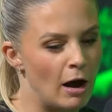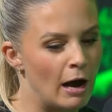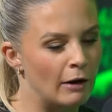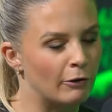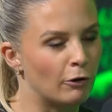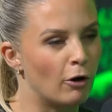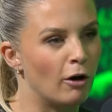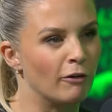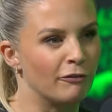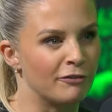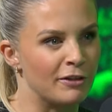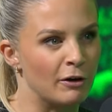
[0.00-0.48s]

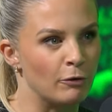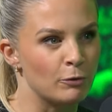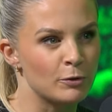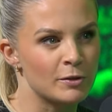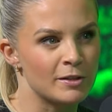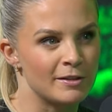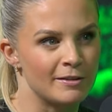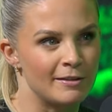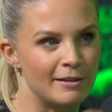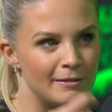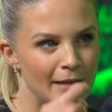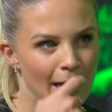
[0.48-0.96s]
are off.
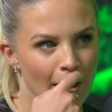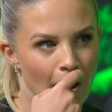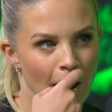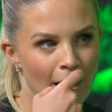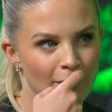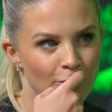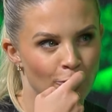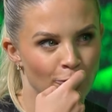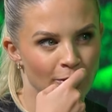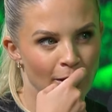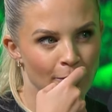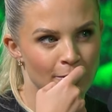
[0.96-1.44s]
I
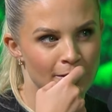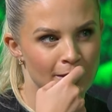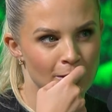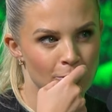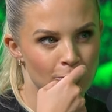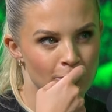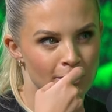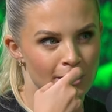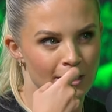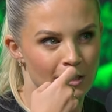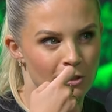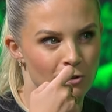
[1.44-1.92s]
thought that was
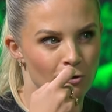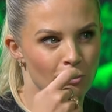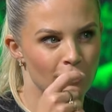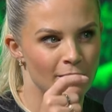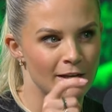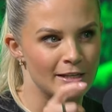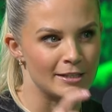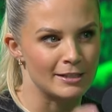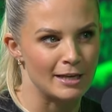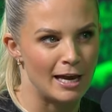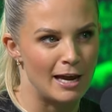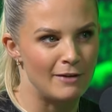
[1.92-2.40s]
interesting too.
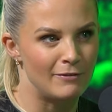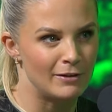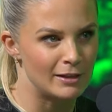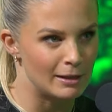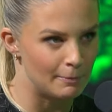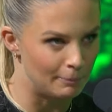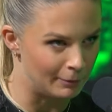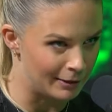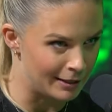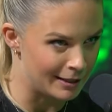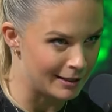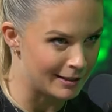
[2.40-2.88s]
They're saving
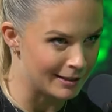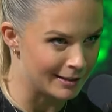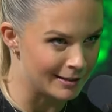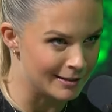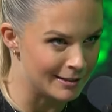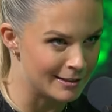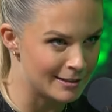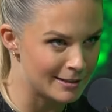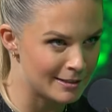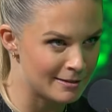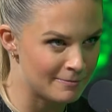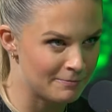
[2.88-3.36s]
the
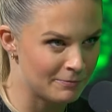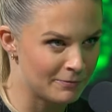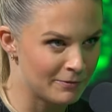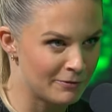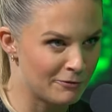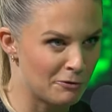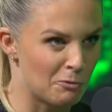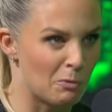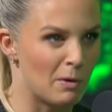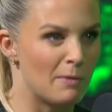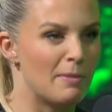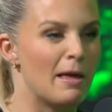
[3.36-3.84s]
blinkers
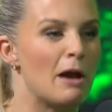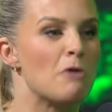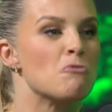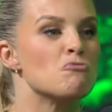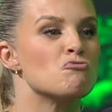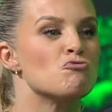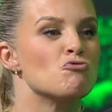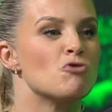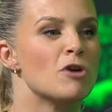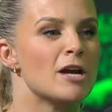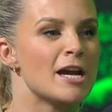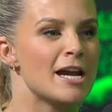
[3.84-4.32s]
for when they
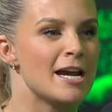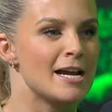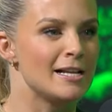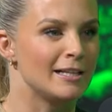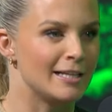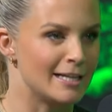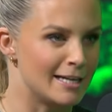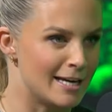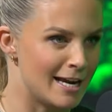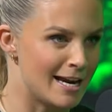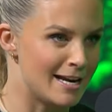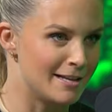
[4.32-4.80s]

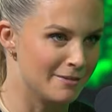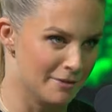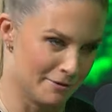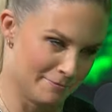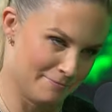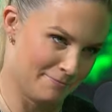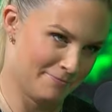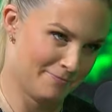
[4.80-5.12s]
really need them.